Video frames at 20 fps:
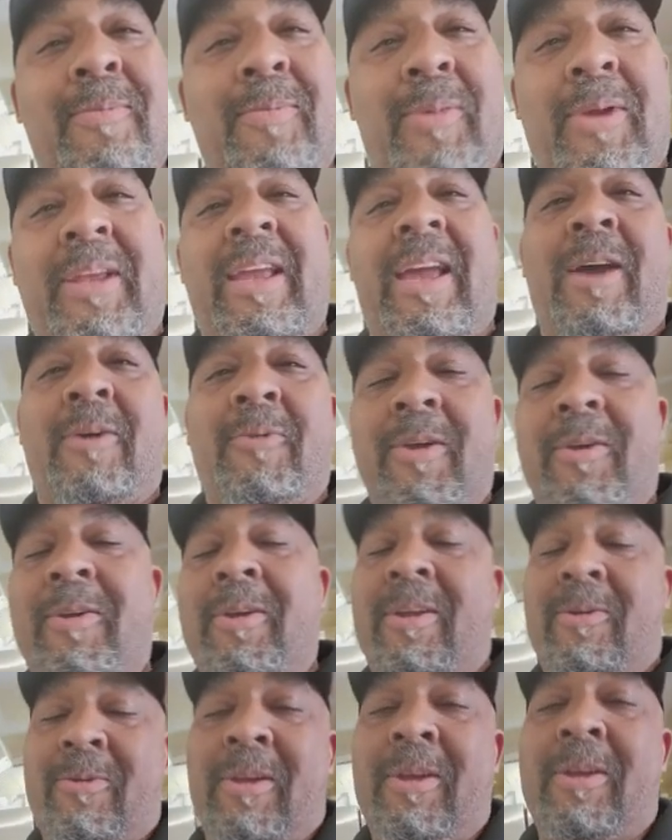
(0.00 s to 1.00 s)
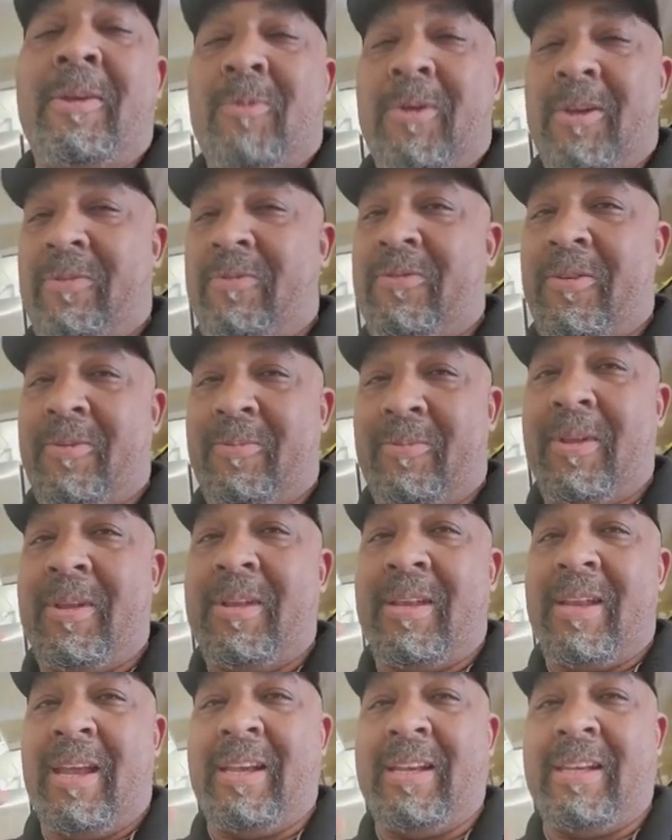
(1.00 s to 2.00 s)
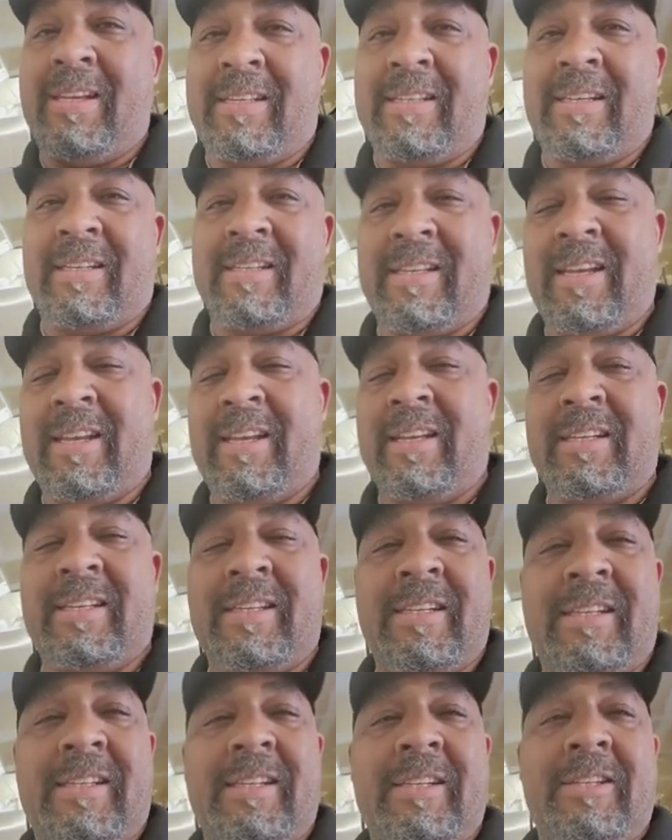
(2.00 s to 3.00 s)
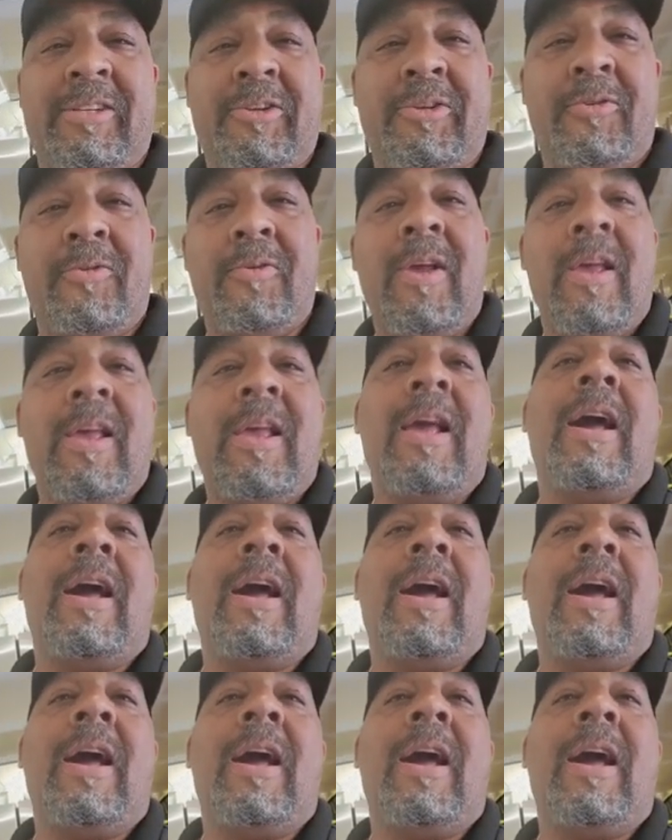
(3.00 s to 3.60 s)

But yeah, we, we went from 96 down to 62.